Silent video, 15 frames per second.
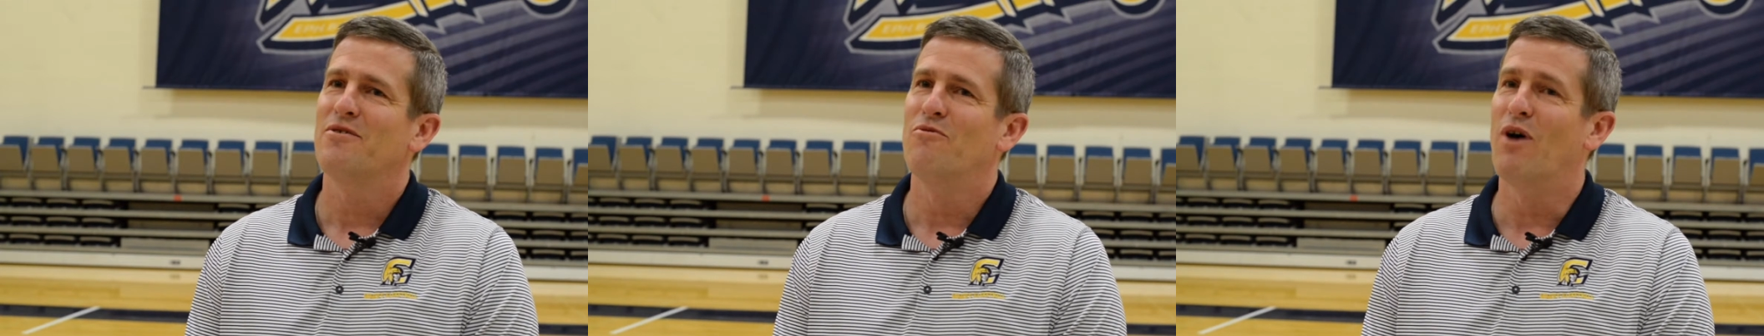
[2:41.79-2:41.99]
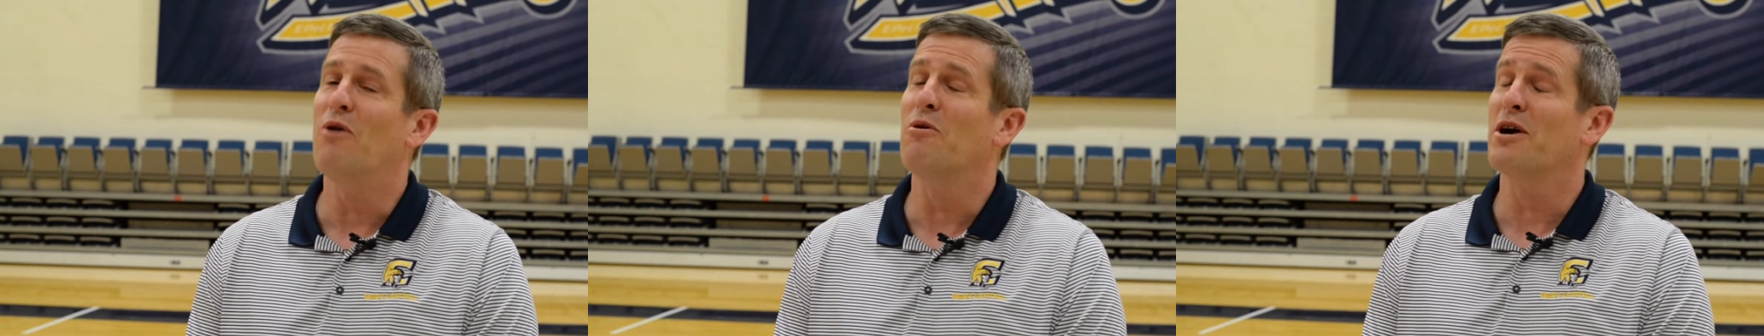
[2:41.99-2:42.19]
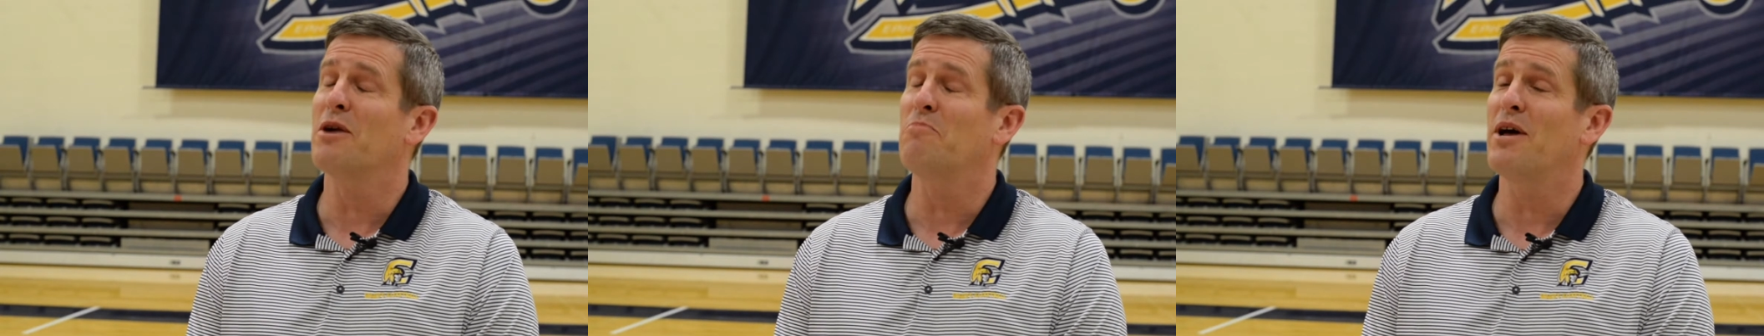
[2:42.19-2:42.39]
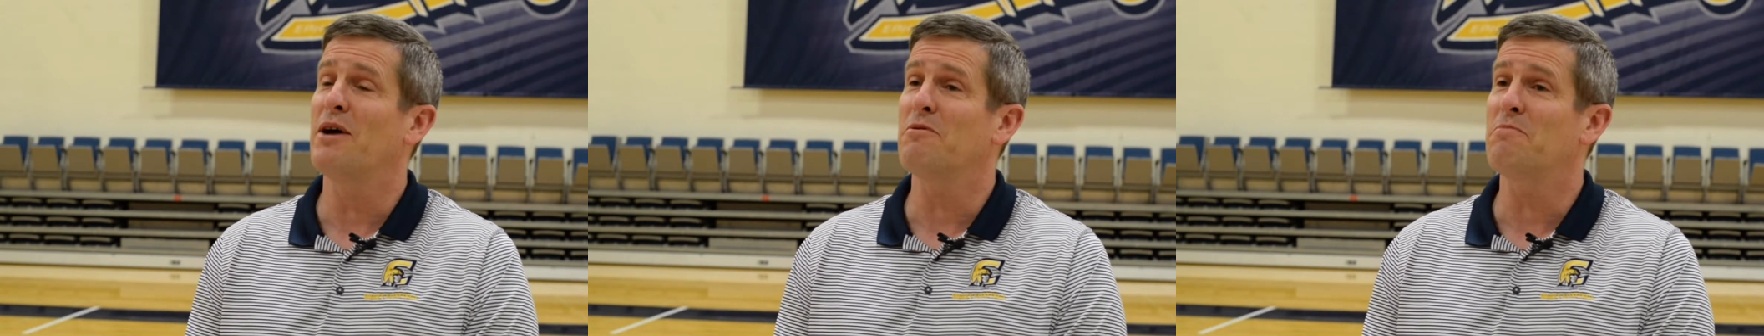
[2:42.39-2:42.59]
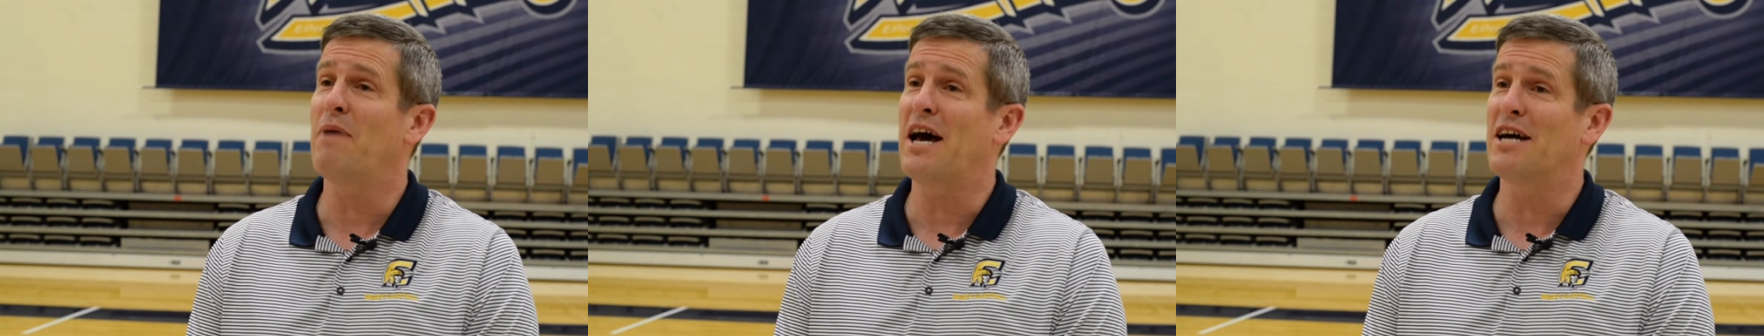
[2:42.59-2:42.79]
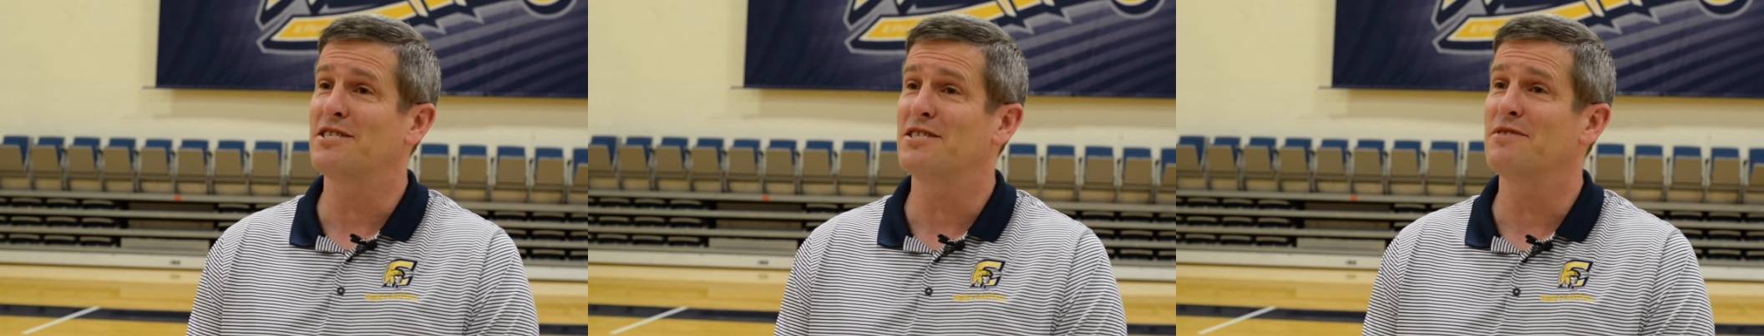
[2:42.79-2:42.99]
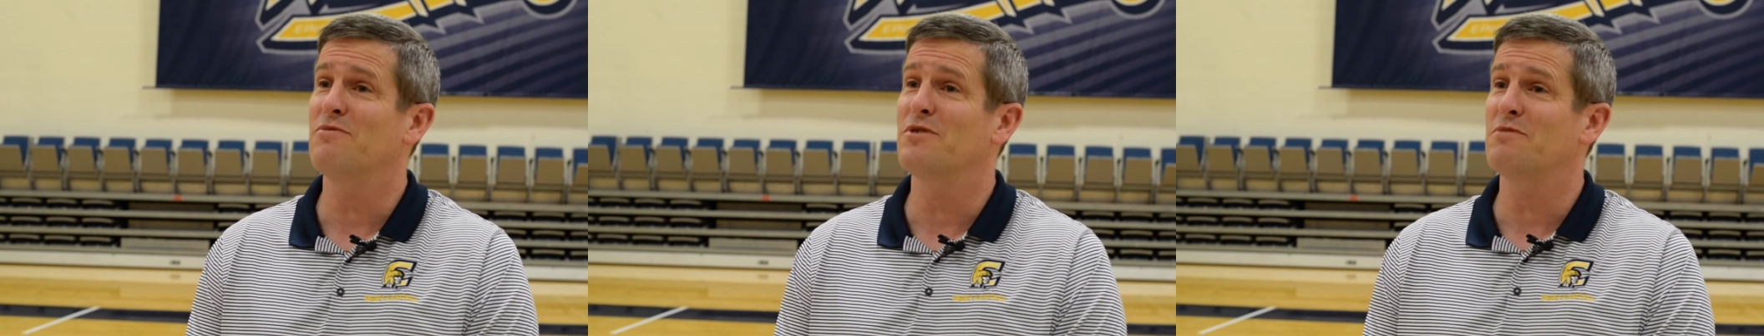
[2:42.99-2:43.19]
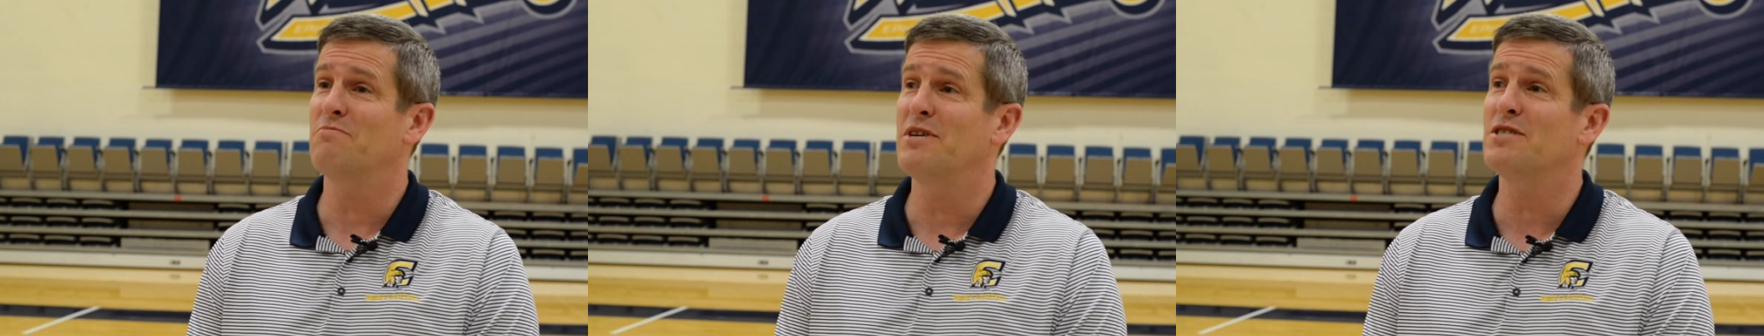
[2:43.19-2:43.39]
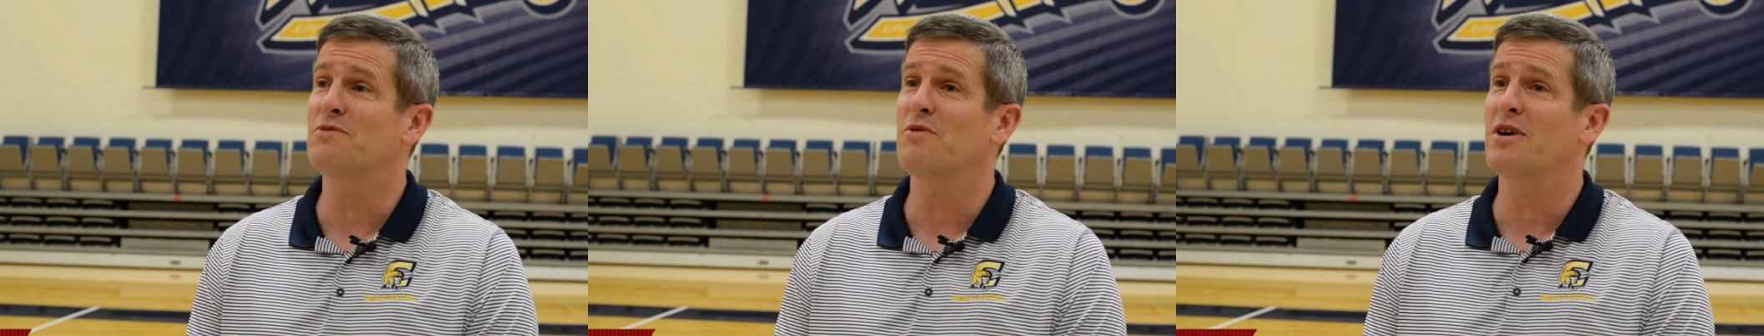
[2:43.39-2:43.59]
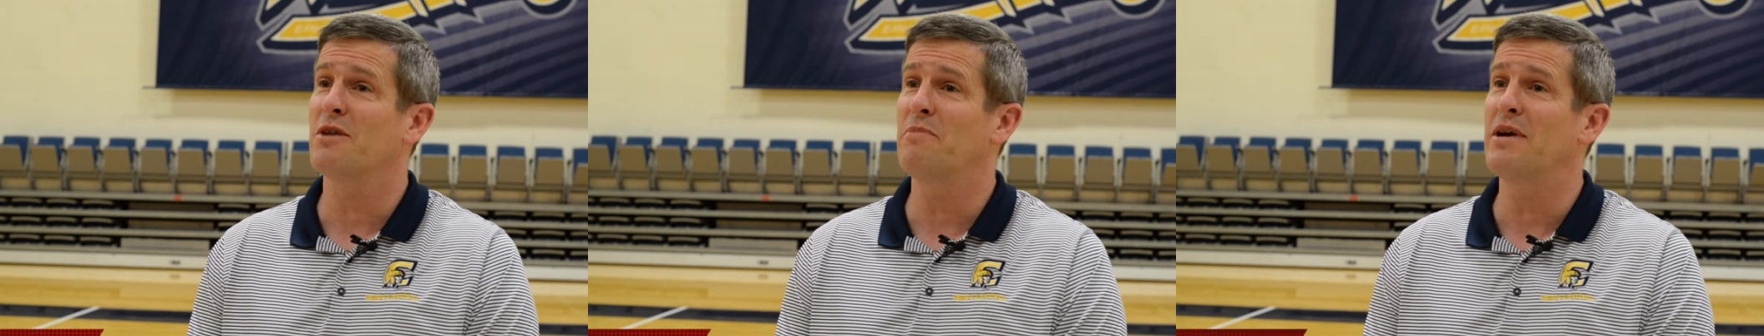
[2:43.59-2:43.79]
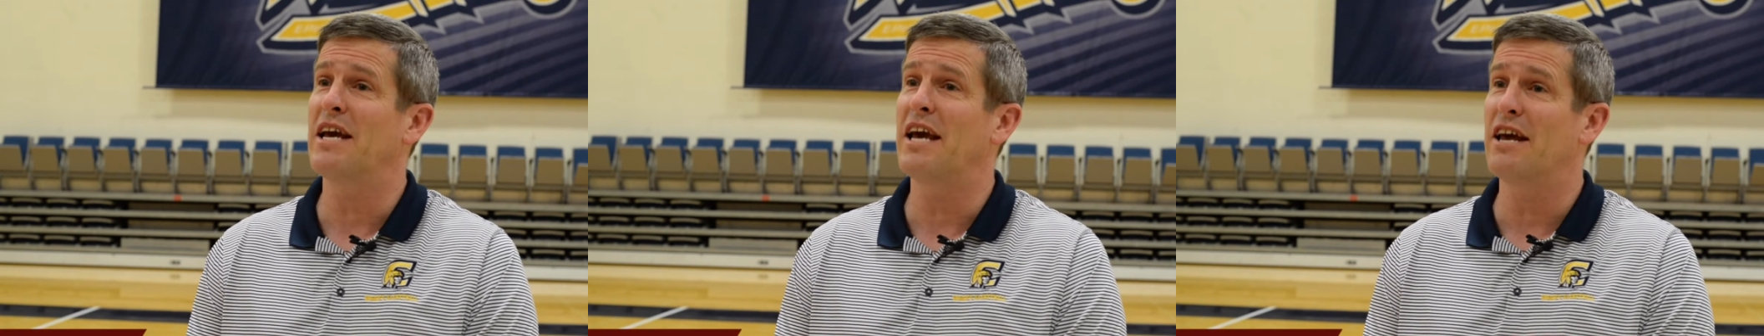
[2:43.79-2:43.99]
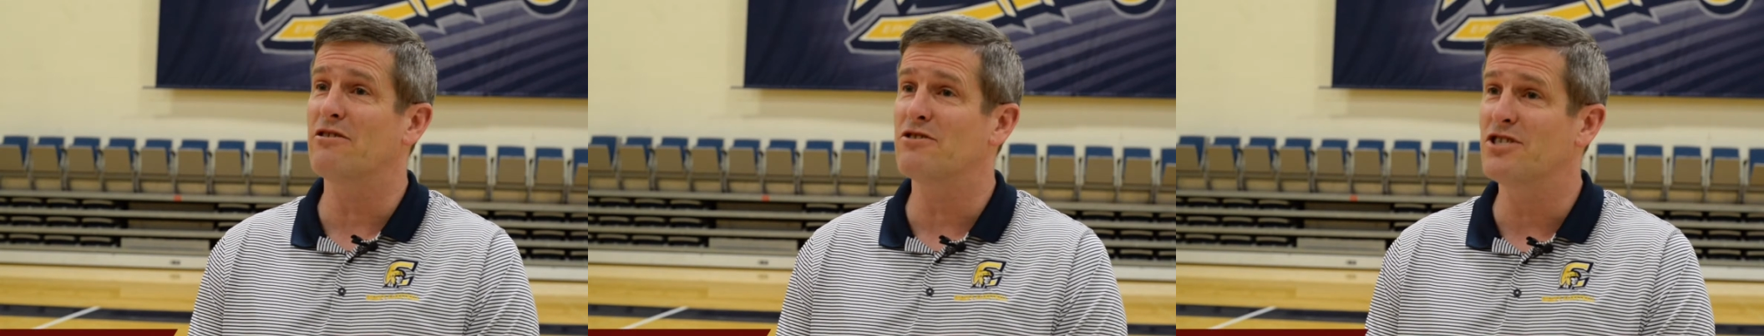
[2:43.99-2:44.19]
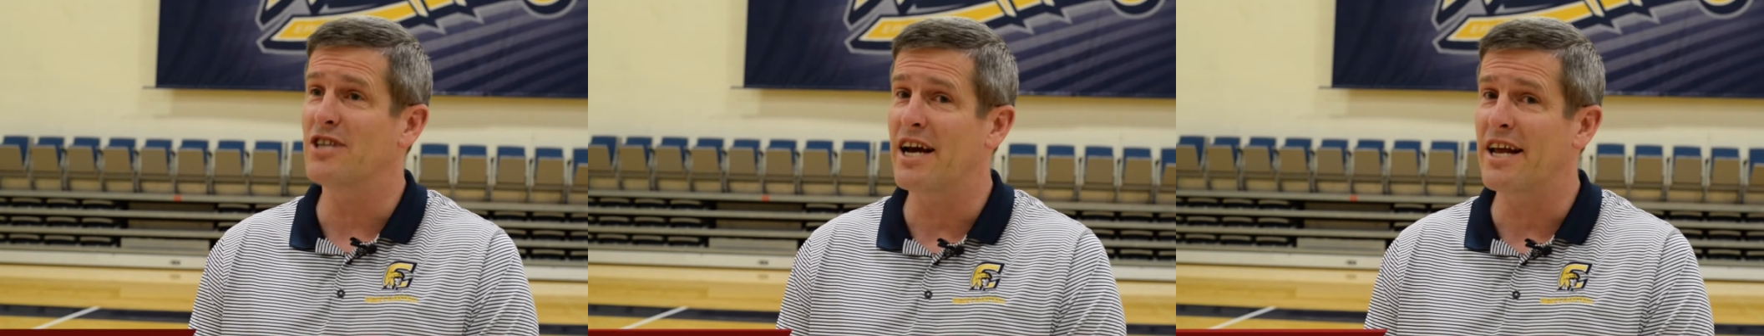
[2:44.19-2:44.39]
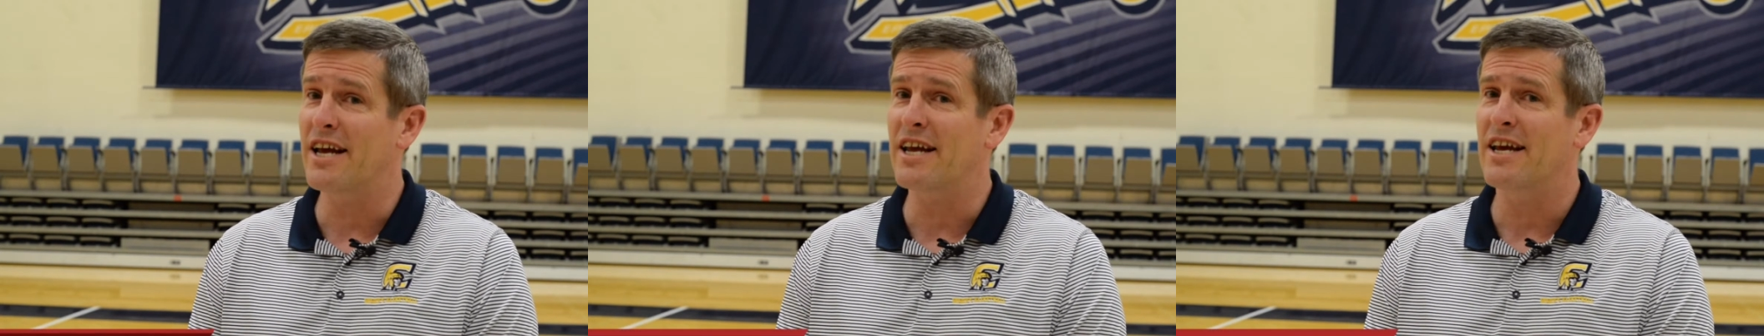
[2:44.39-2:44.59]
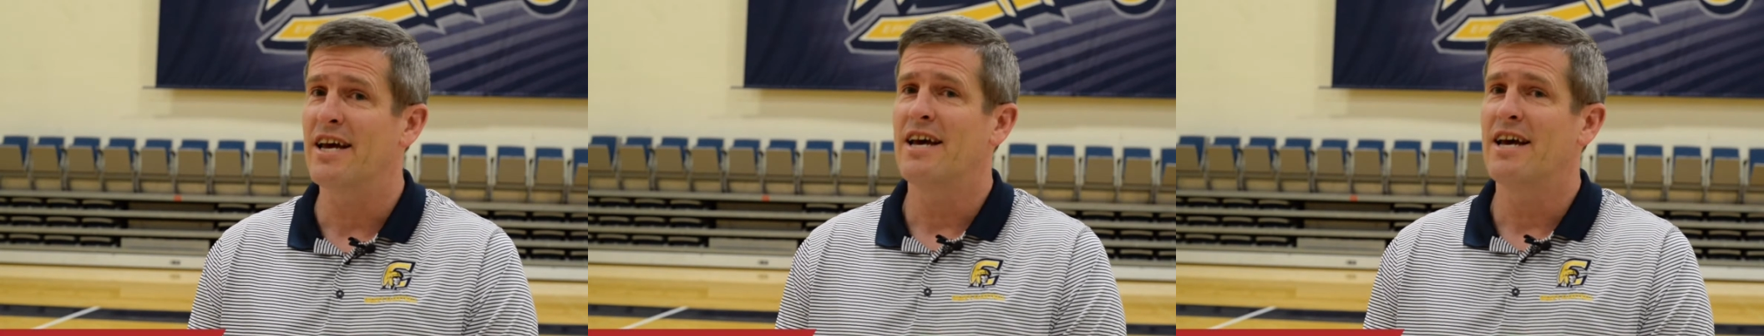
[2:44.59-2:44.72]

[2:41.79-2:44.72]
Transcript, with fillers: Well, we're going to play with passion, which means we're going to be energetic.